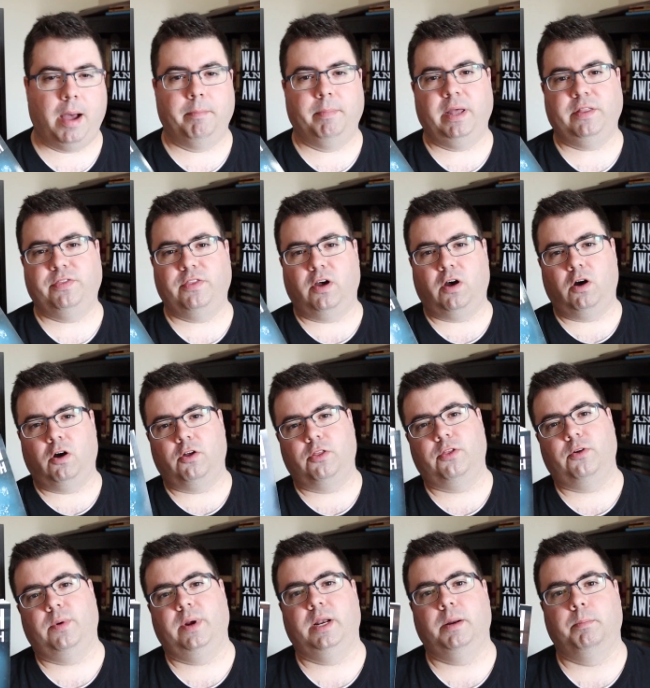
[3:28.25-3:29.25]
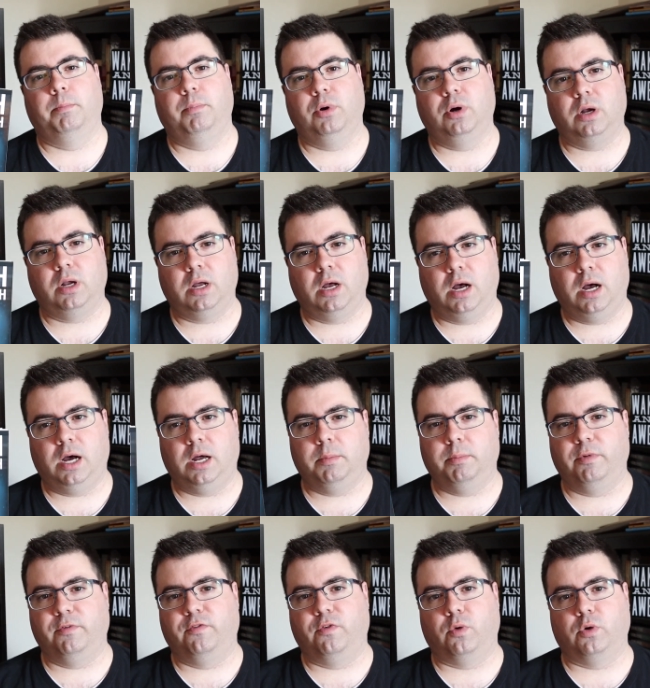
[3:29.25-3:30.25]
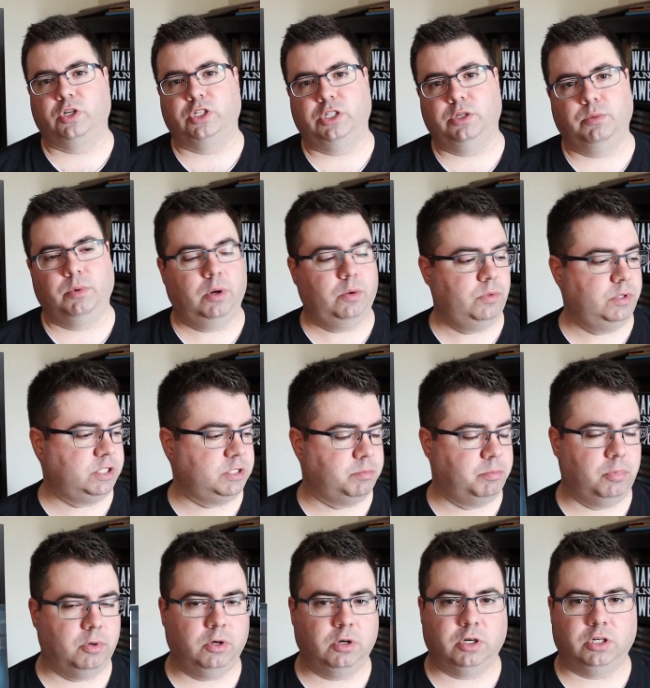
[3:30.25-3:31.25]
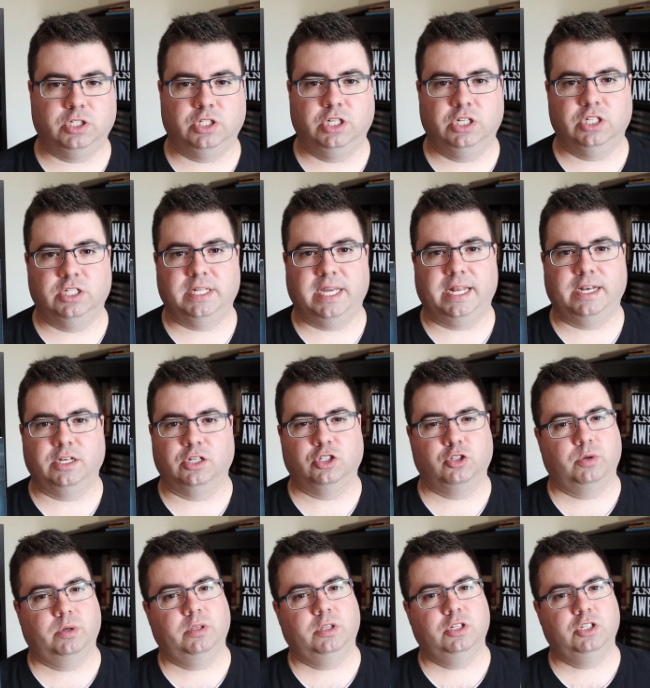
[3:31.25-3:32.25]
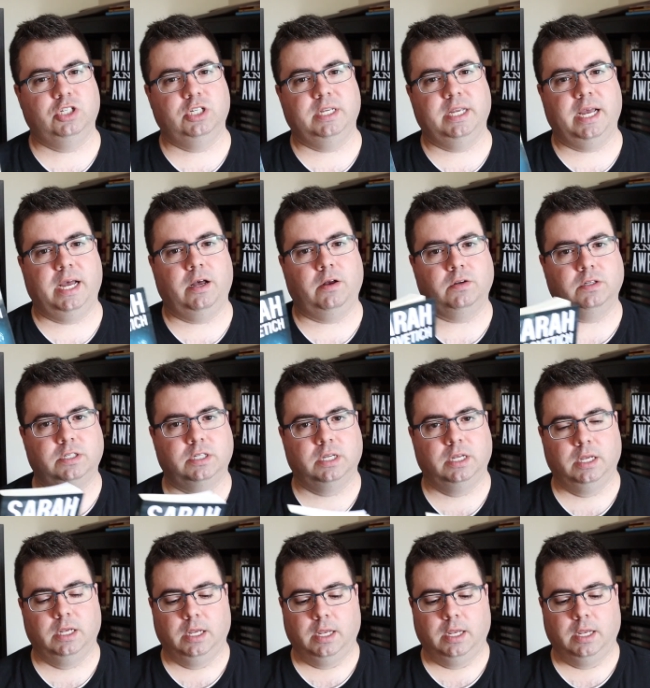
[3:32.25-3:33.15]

I, met the author at a book con before she wrote this book. She just had a trilogy out.